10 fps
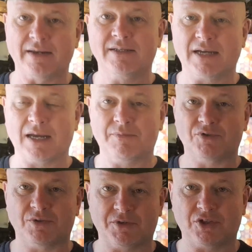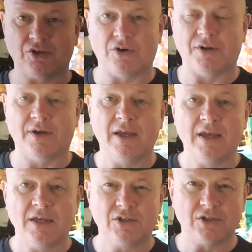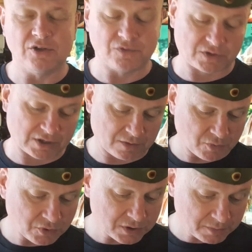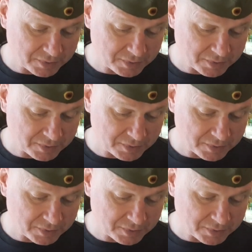type, which is a bit shorter, still used for ceremonial